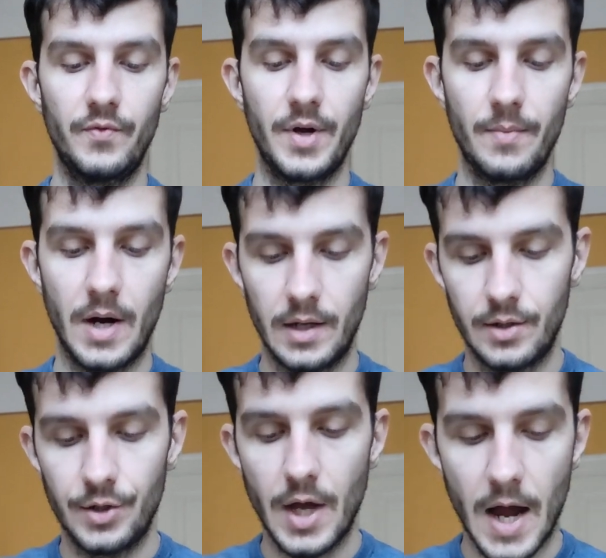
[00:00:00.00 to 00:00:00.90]
of them
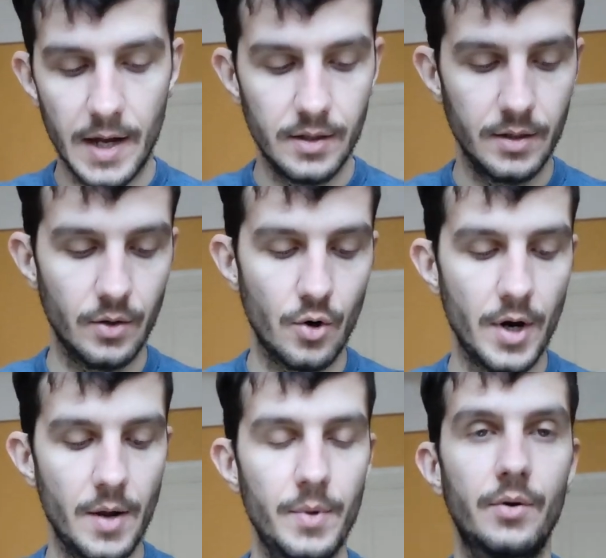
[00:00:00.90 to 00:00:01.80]
either died
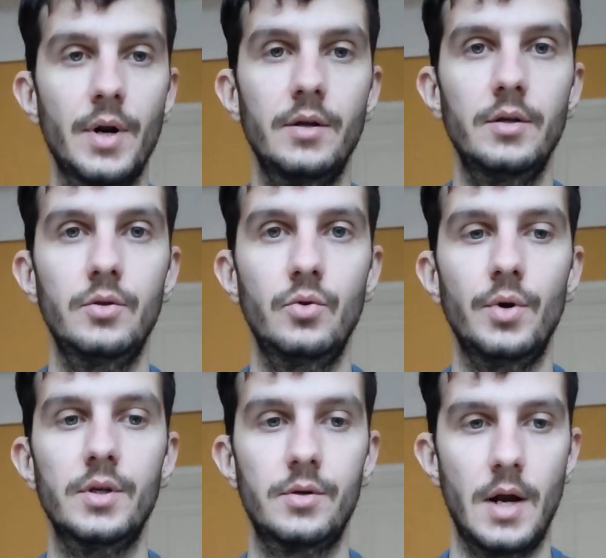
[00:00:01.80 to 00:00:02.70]
or emigrated
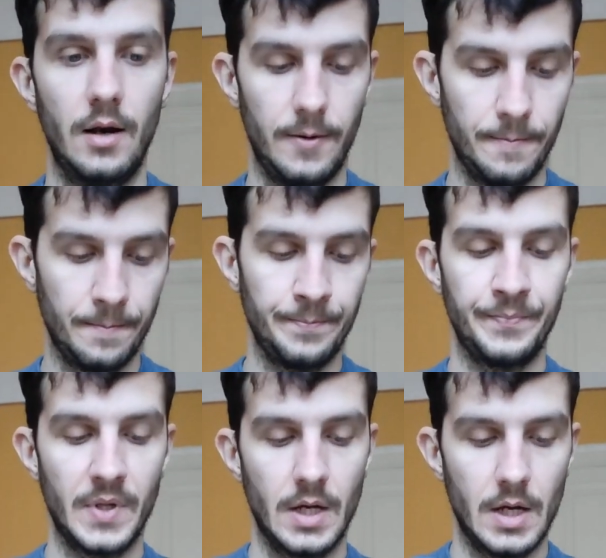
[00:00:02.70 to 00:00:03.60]
to Israel.
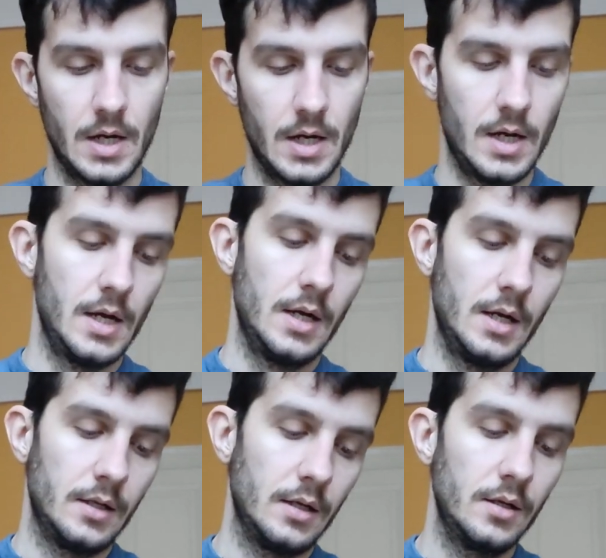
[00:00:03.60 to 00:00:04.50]

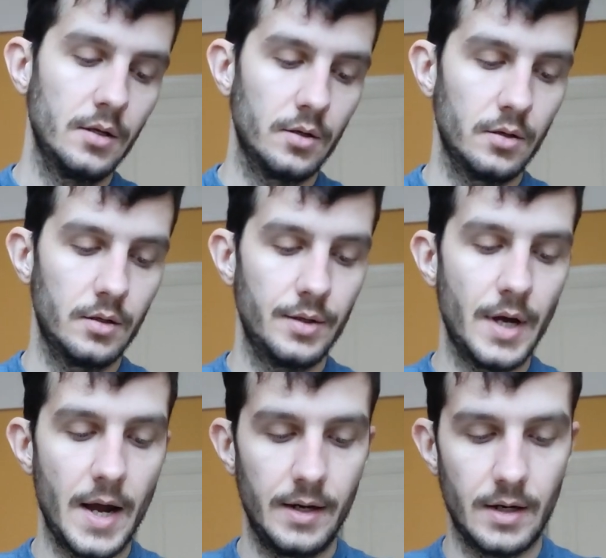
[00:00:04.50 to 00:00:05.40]
They did not
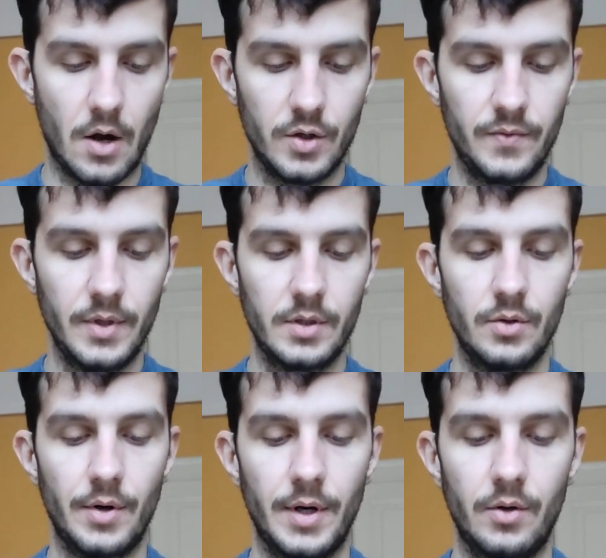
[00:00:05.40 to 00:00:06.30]
die in
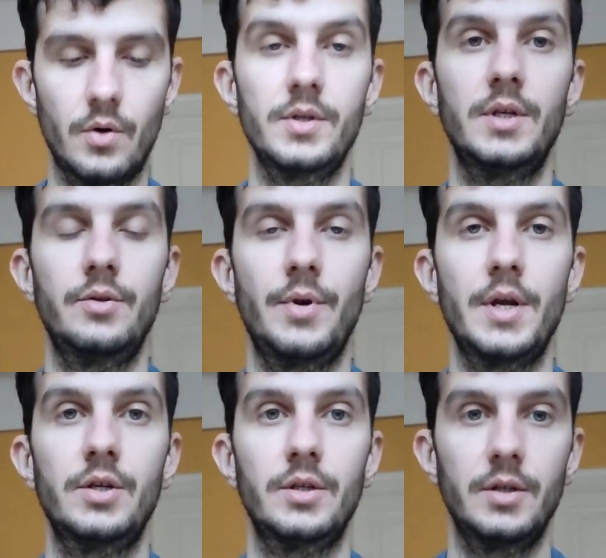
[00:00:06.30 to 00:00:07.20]
Auschwitz or in
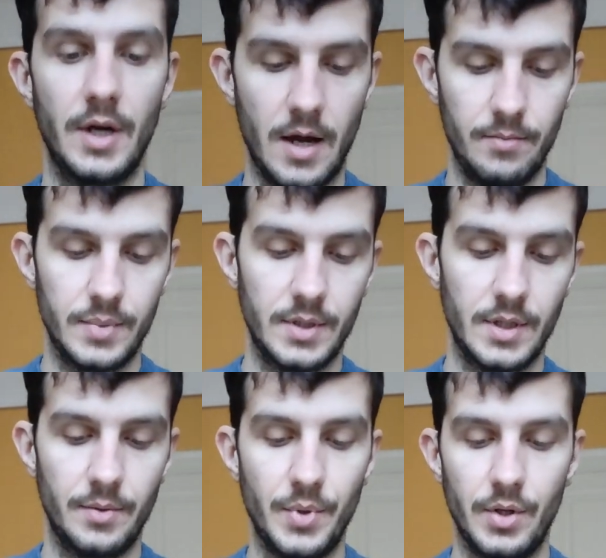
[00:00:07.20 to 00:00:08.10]
concentration
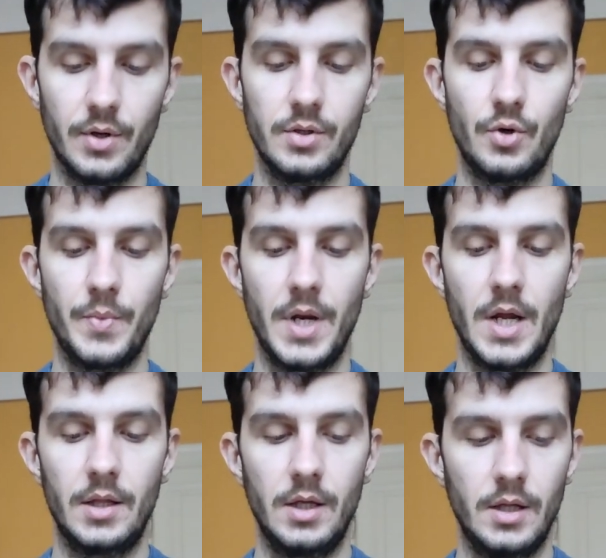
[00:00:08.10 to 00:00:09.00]
camps, because
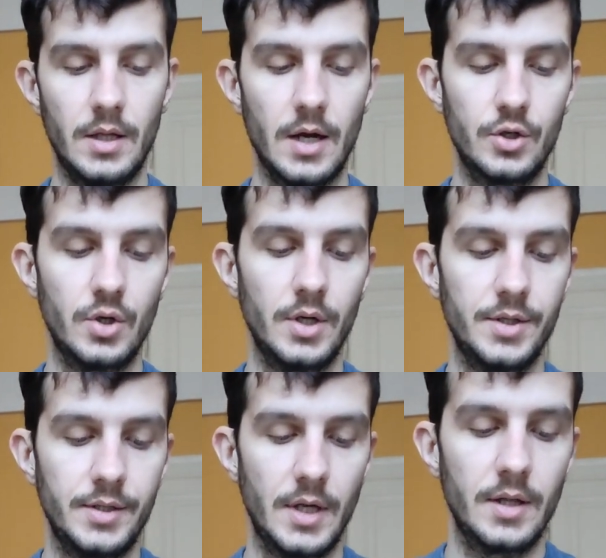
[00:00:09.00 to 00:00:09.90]
Romania didn't actually
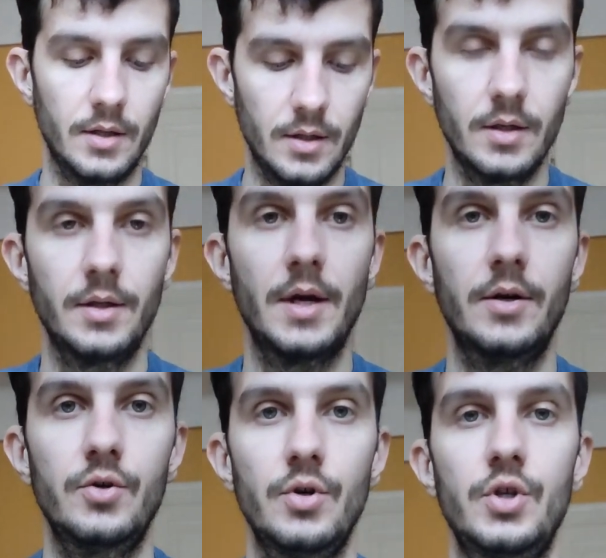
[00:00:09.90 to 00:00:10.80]
send their
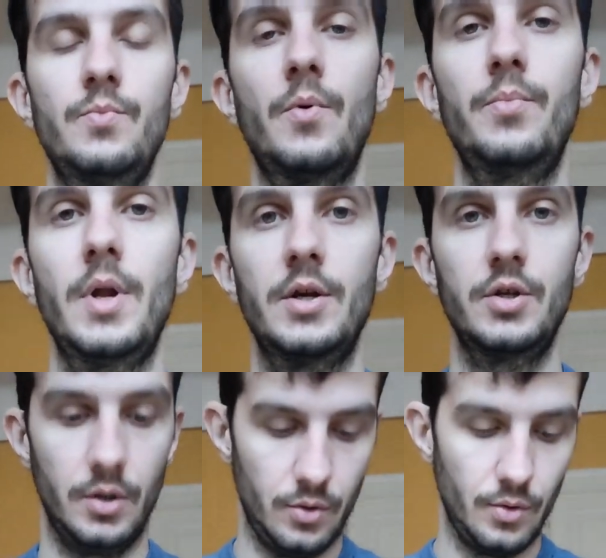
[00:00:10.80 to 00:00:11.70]
Jewish
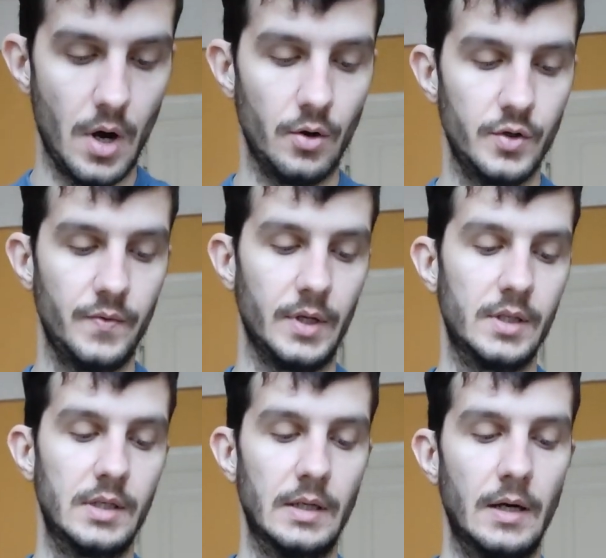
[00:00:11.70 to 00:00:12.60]
population to
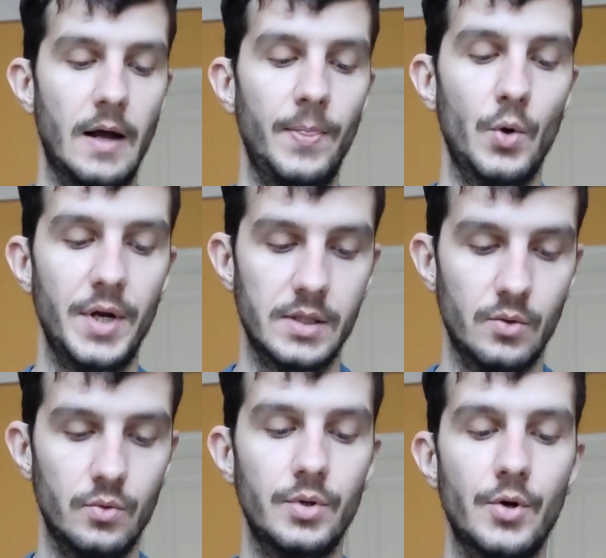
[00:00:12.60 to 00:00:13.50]
Auschwitz.
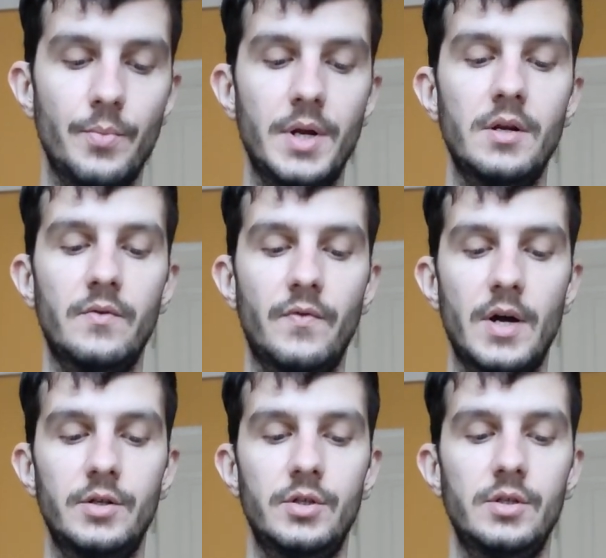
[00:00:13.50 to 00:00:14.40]
Antonescu, the Romanian
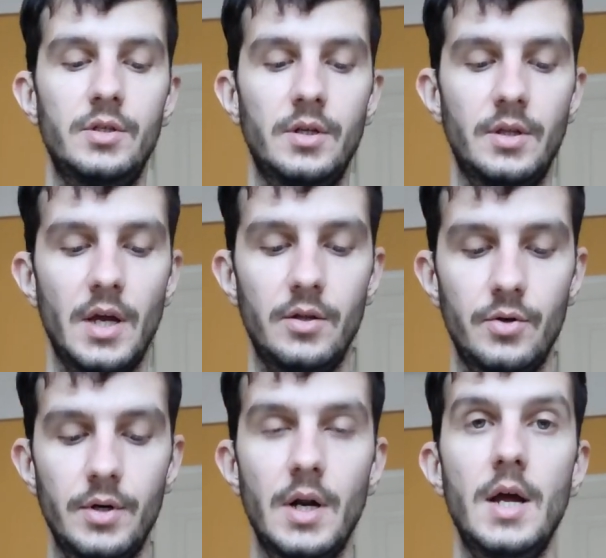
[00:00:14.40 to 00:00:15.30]
fascist
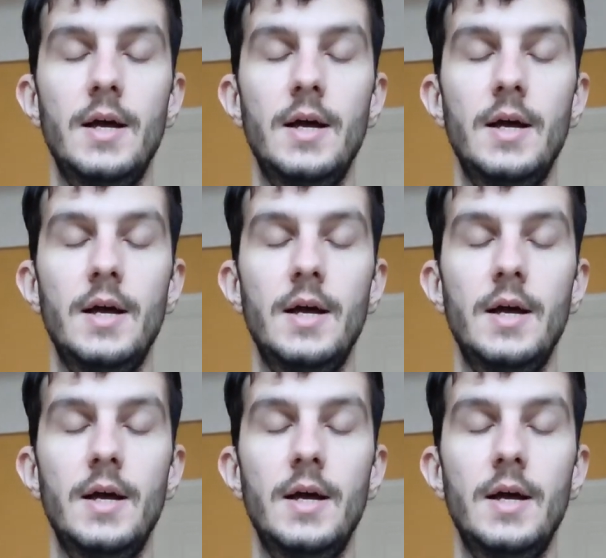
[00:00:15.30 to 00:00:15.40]
dictator,